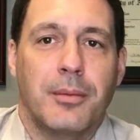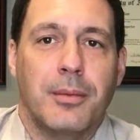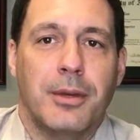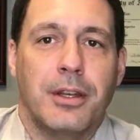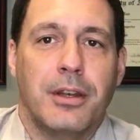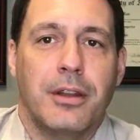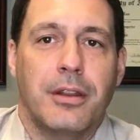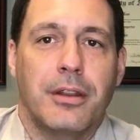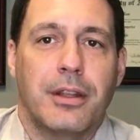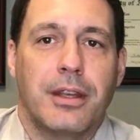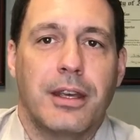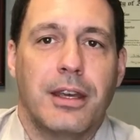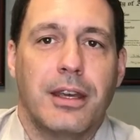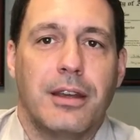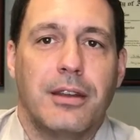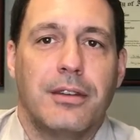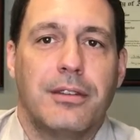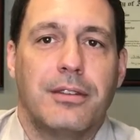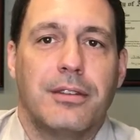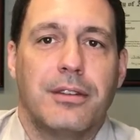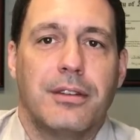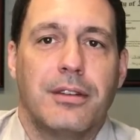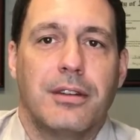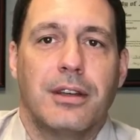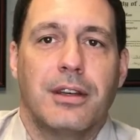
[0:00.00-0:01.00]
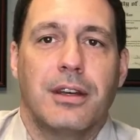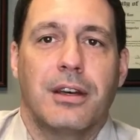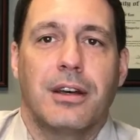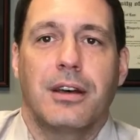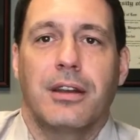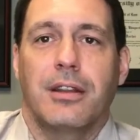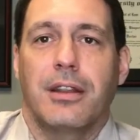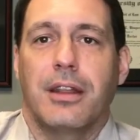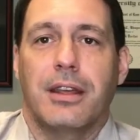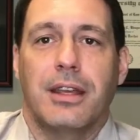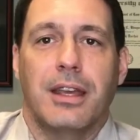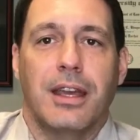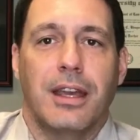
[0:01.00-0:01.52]
into the case.
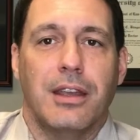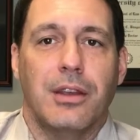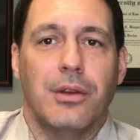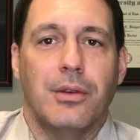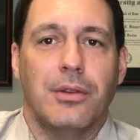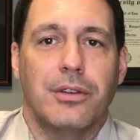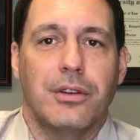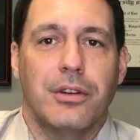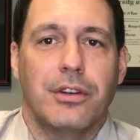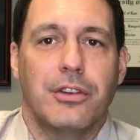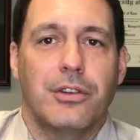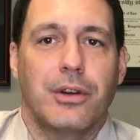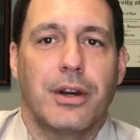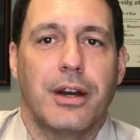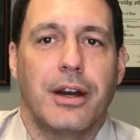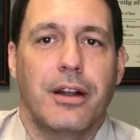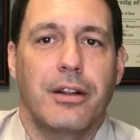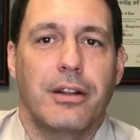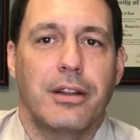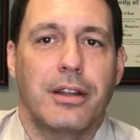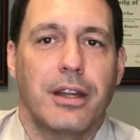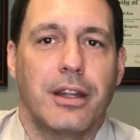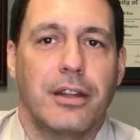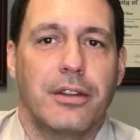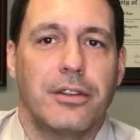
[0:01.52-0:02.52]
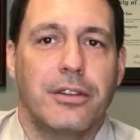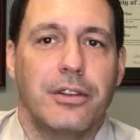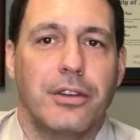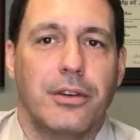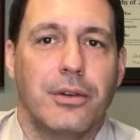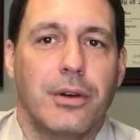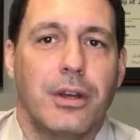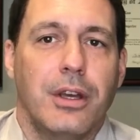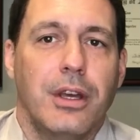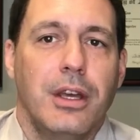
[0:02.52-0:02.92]
They can't use it in trial against you.